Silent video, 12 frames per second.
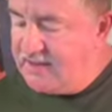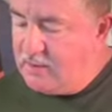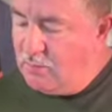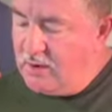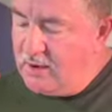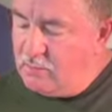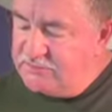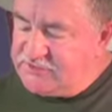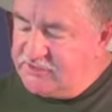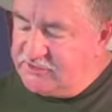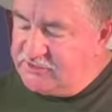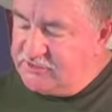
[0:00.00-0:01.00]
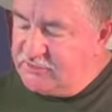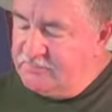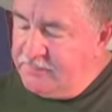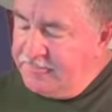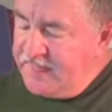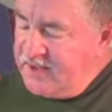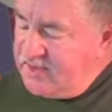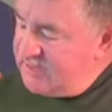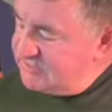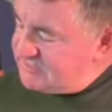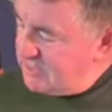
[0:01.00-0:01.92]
Now, what I want you to do is